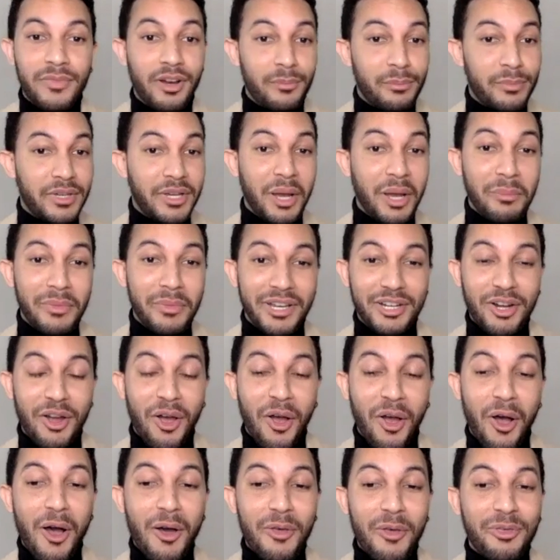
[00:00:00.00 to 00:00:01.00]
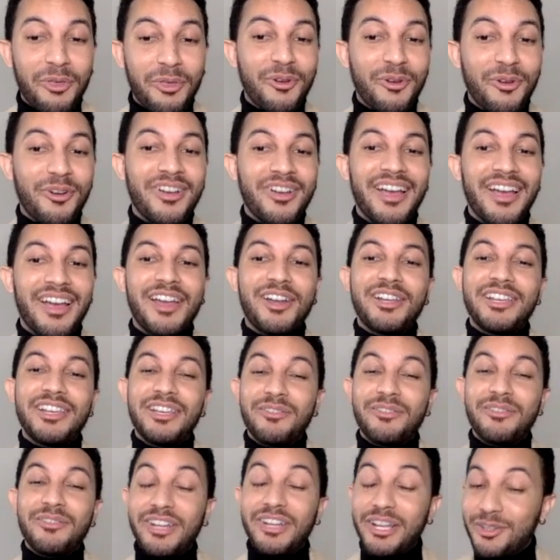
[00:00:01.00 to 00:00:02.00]
becoming an author, and
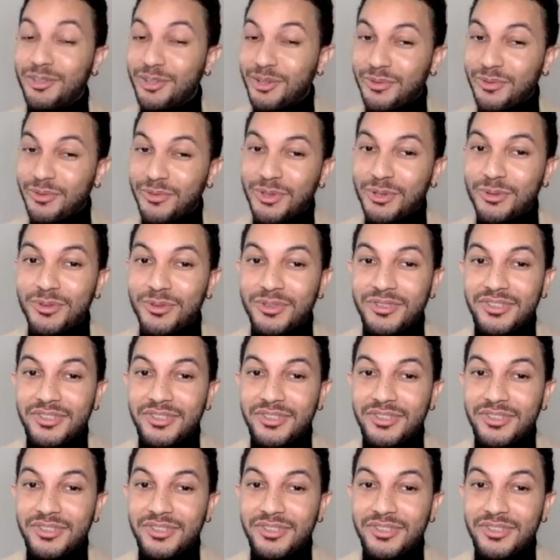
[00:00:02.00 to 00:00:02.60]
even interviews.